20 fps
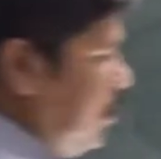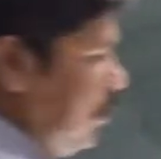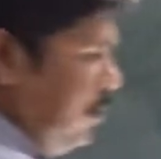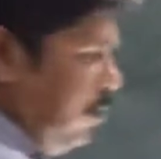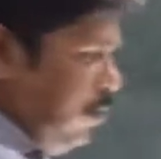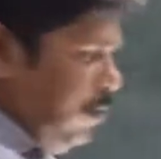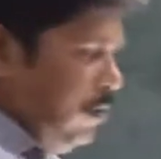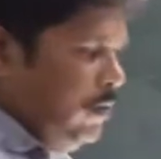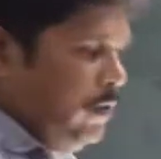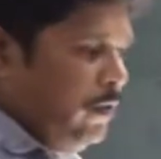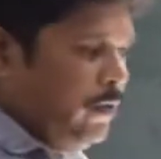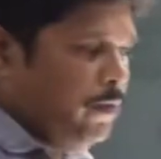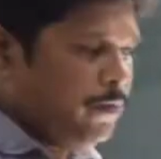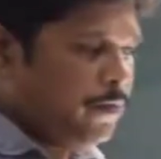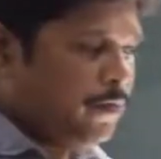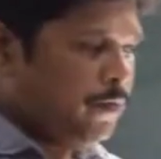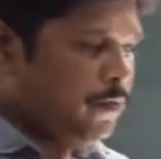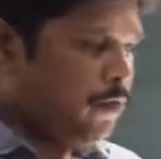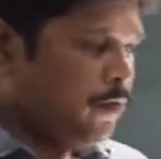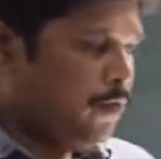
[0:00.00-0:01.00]
known.
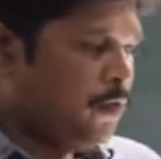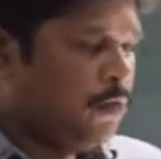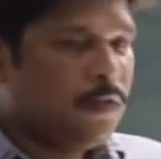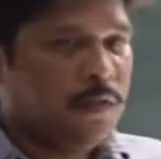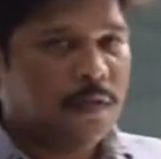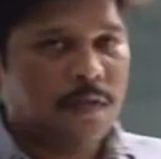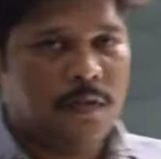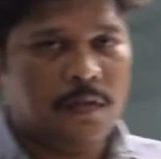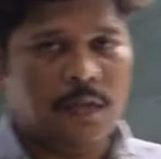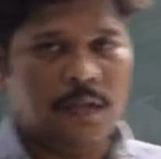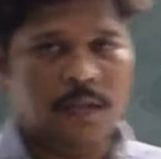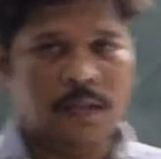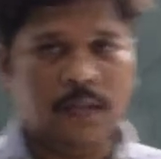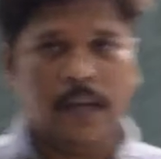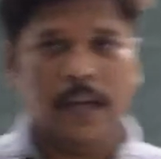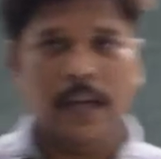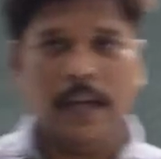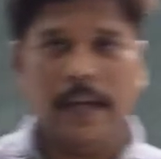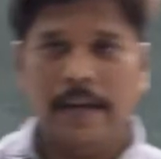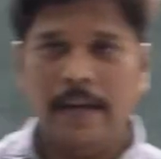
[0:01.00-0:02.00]
So
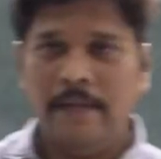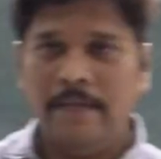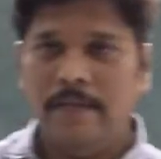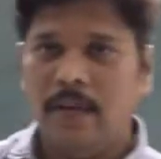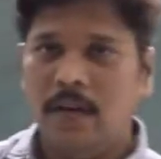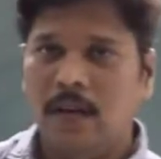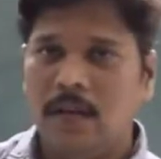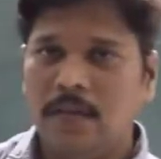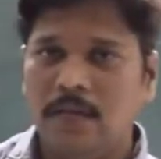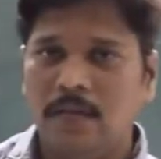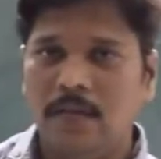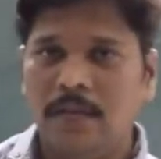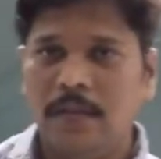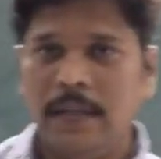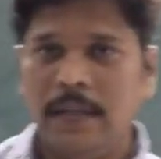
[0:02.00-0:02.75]
and we also know